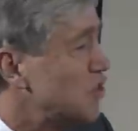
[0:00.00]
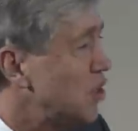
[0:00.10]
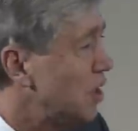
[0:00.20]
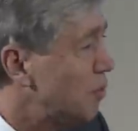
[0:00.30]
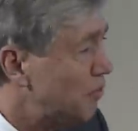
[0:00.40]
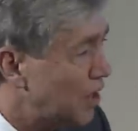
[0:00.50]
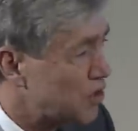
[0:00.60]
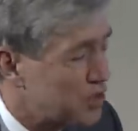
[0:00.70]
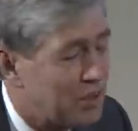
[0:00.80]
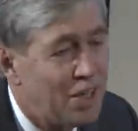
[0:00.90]
genome
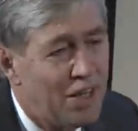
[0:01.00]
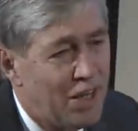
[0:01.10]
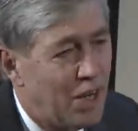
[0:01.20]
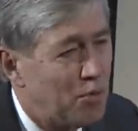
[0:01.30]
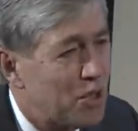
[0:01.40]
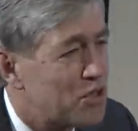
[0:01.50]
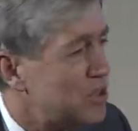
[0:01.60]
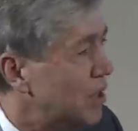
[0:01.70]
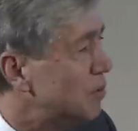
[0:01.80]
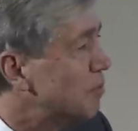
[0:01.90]
function and which
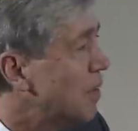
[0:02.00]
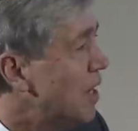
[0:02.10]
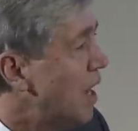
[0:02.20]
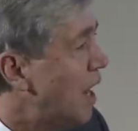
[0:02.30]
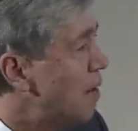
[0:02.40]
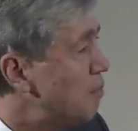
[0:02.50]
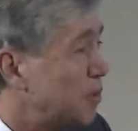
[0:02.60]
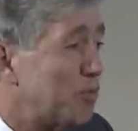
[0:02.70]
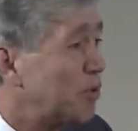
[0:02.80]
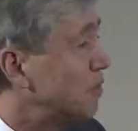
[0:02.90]
don't. Uh,
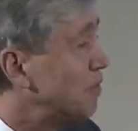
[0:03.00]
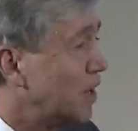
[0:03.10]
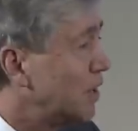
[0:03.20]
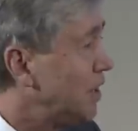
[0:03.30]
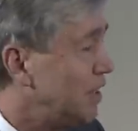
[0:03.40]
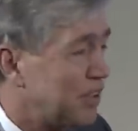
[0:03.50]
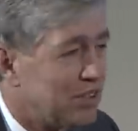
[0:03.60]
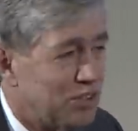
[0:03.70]
but we're very,